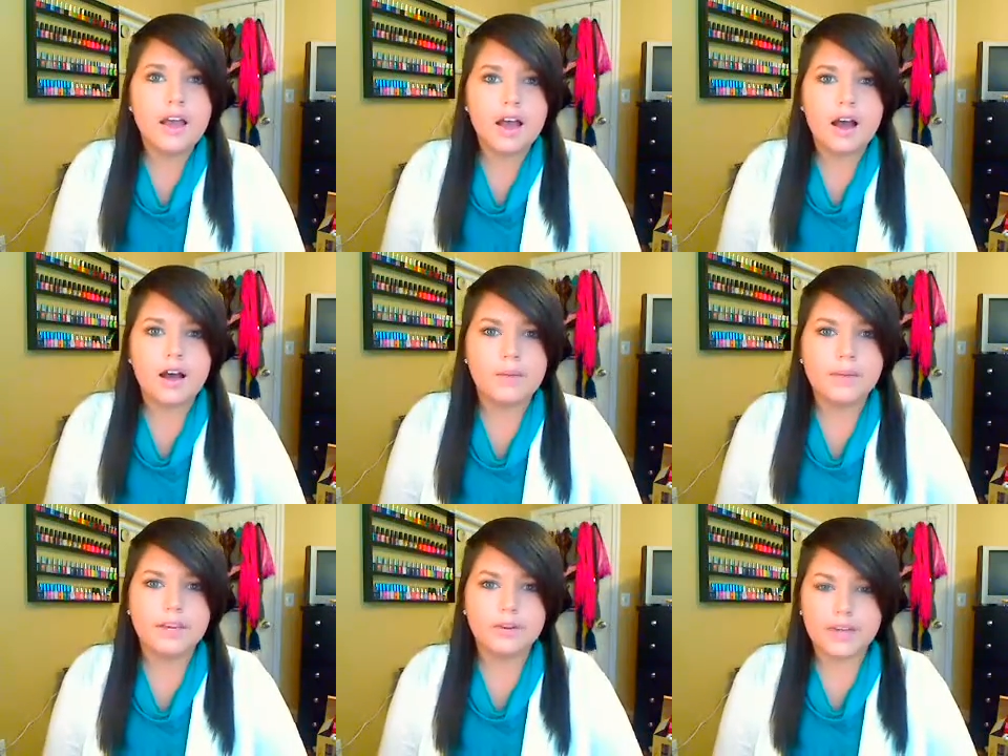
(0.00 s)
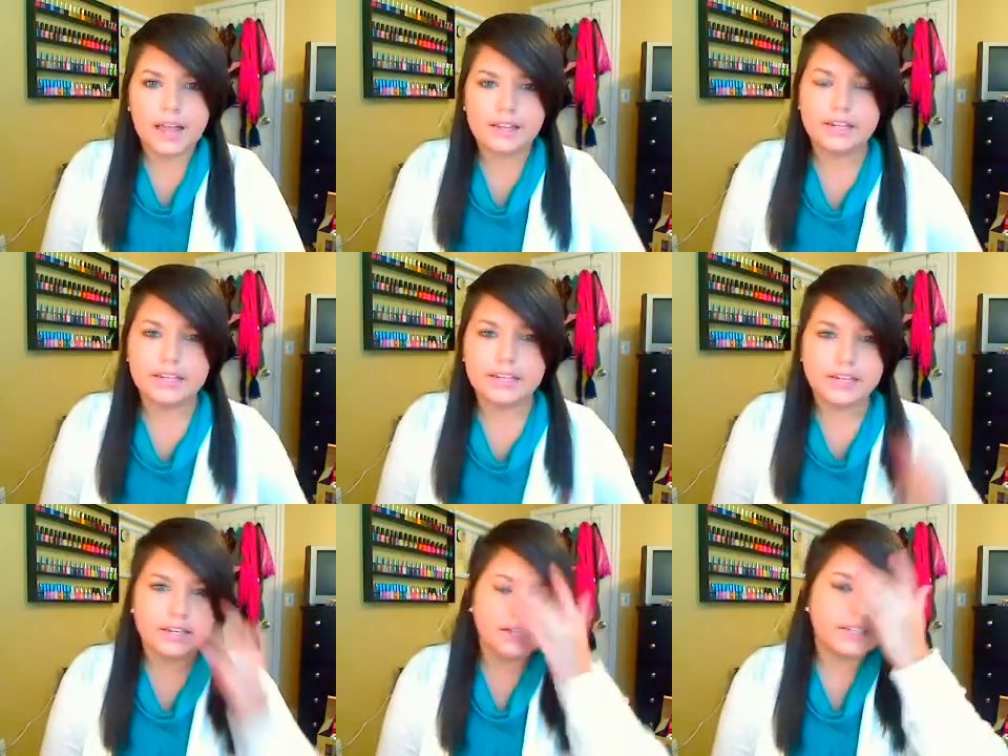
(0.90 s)
In
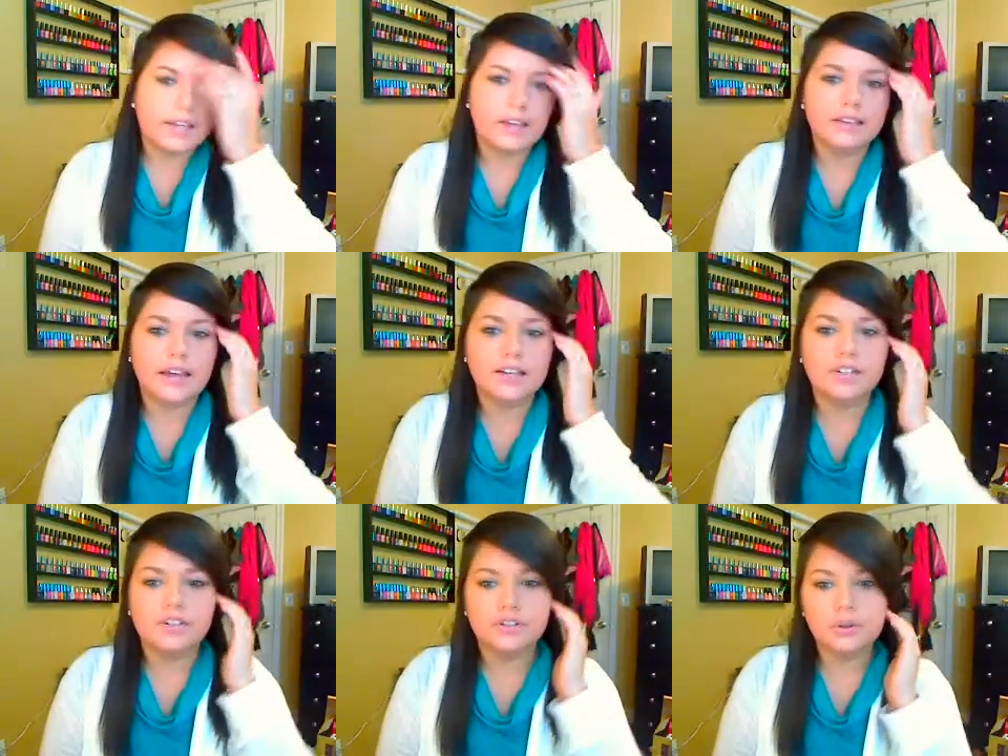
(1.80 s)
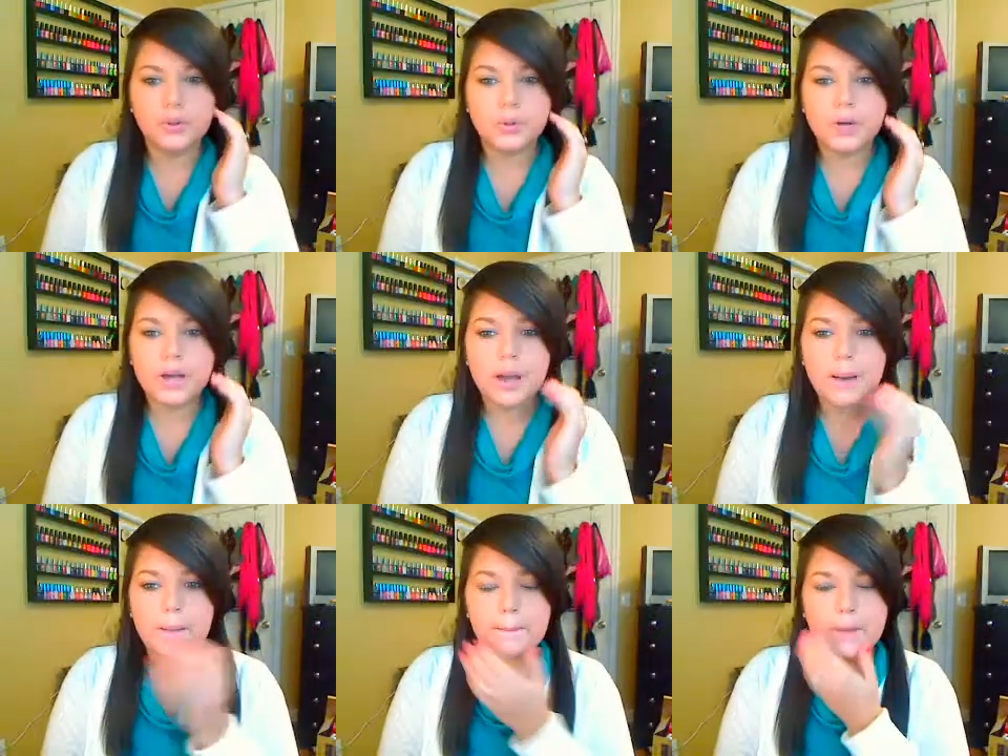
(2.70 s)
reality, yes I do,
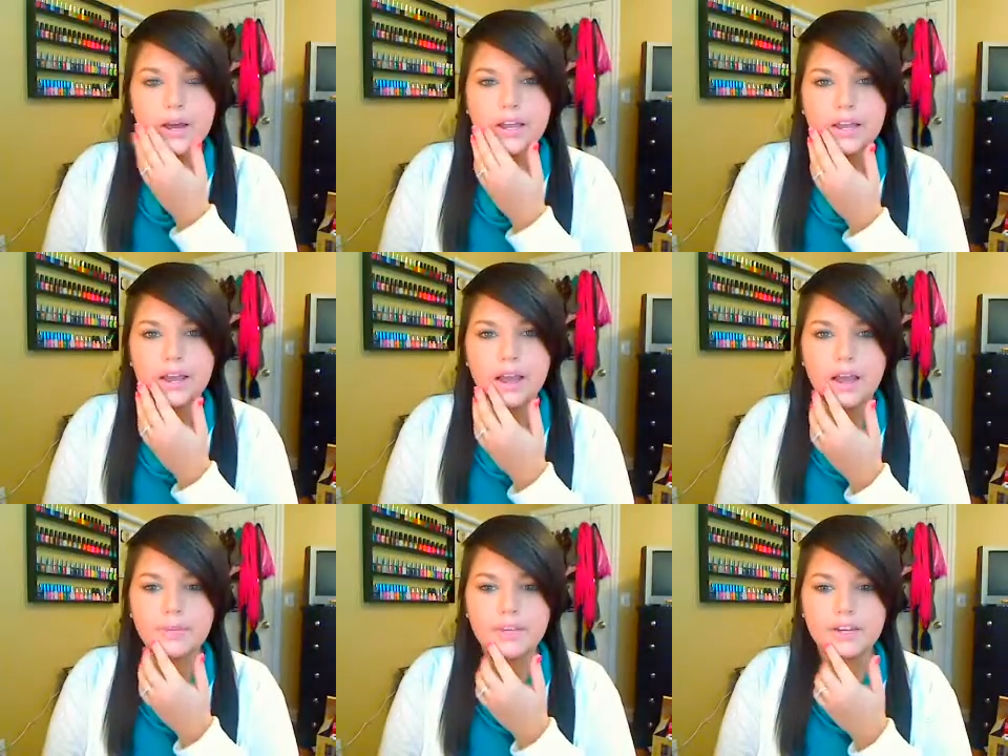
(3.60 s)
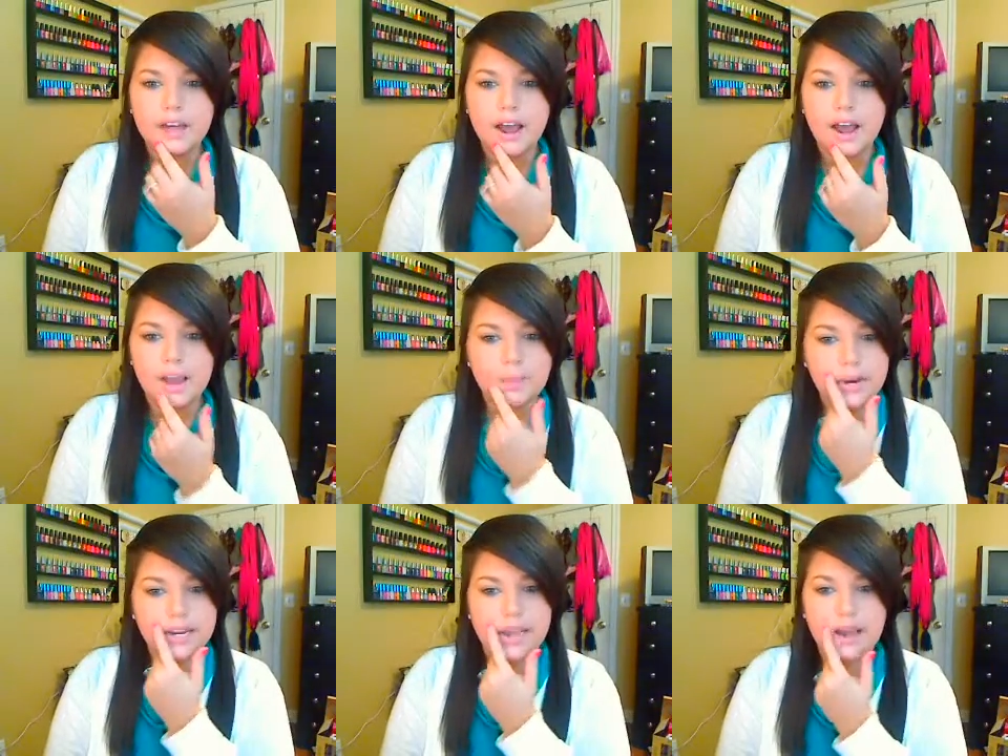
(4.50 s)
but I mean, I
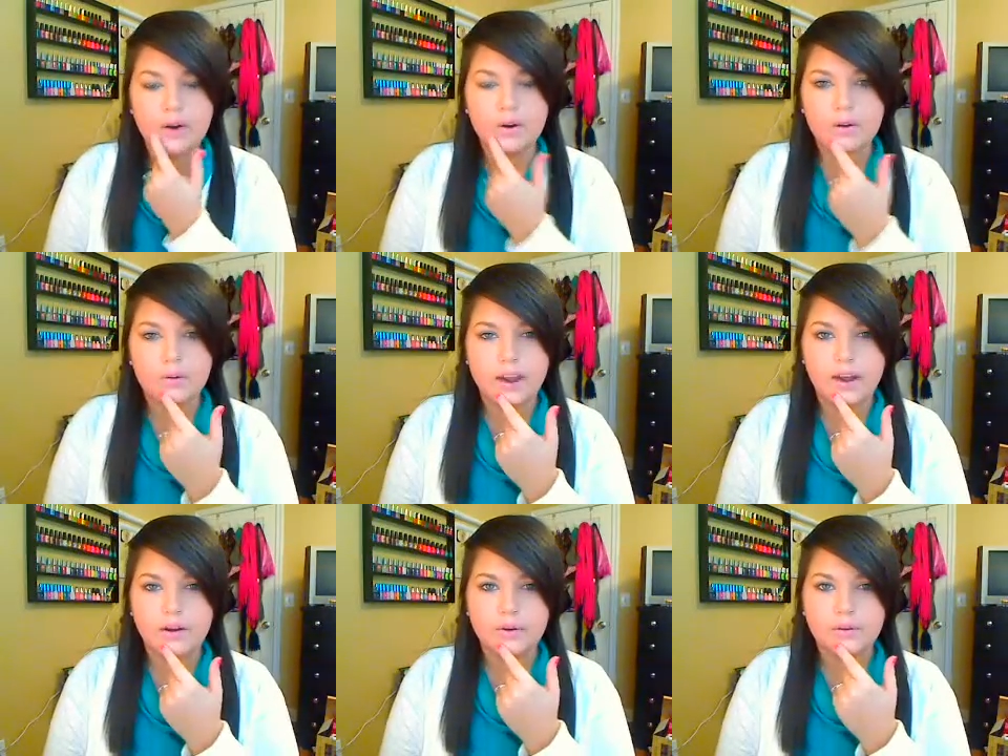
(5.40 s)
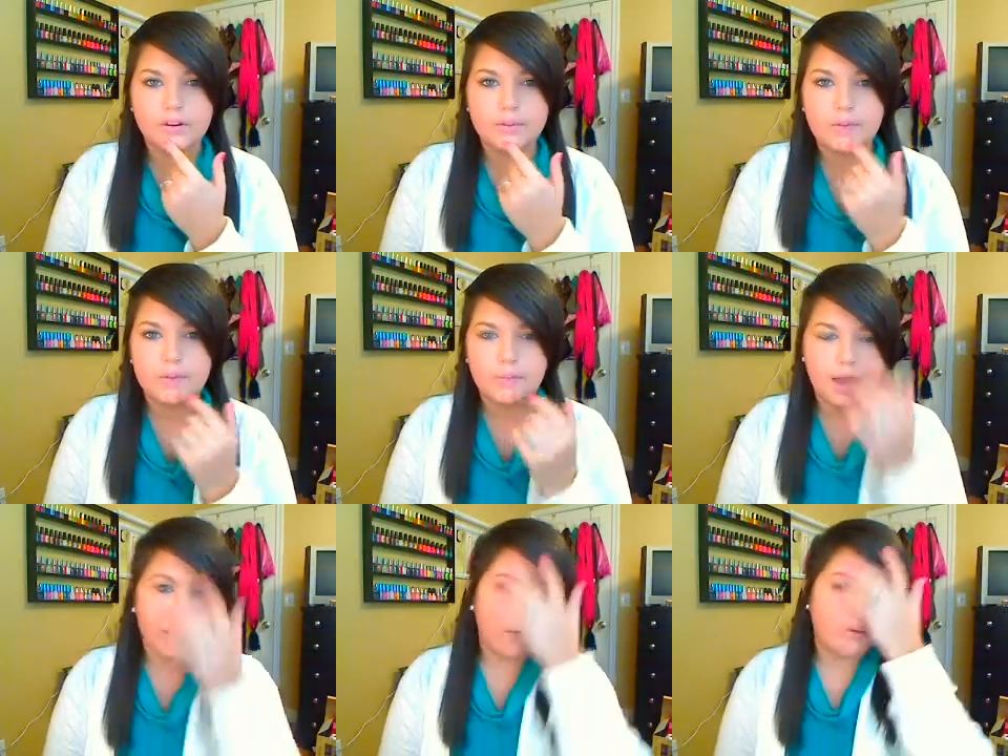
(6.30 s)
break out around my
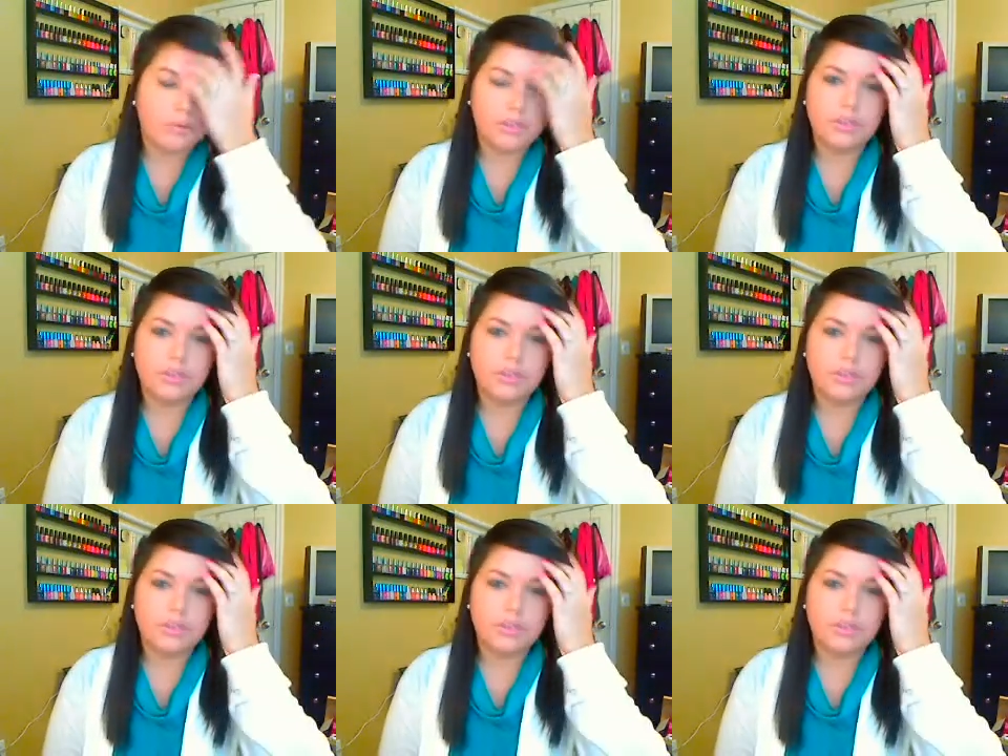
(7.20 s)
mouth,